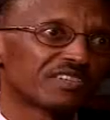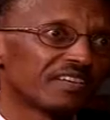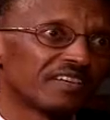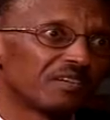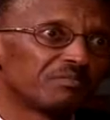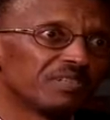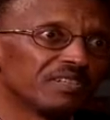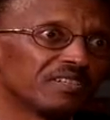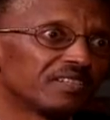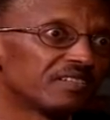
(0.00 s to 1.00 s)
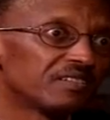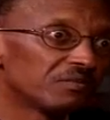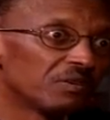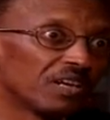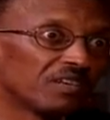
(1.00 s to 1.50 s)
the genocide happened
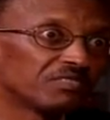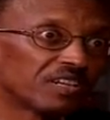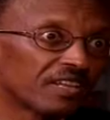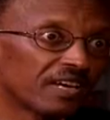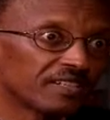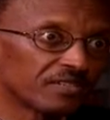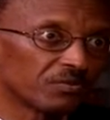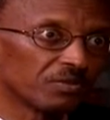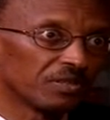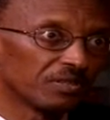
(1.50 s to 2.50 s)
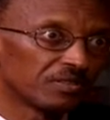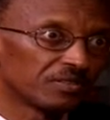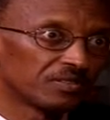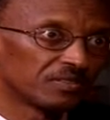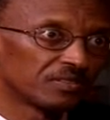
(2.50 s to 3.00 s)
well after that as well.
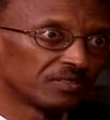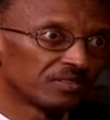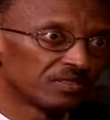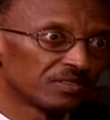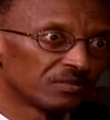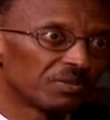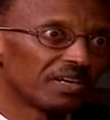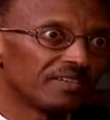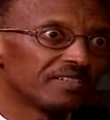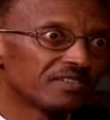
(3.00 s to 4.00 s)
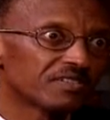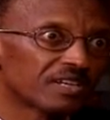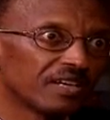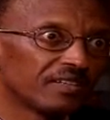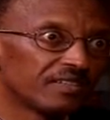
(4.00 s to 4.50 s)
We had a
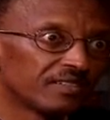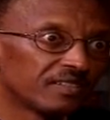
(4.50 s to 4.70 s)
genocide.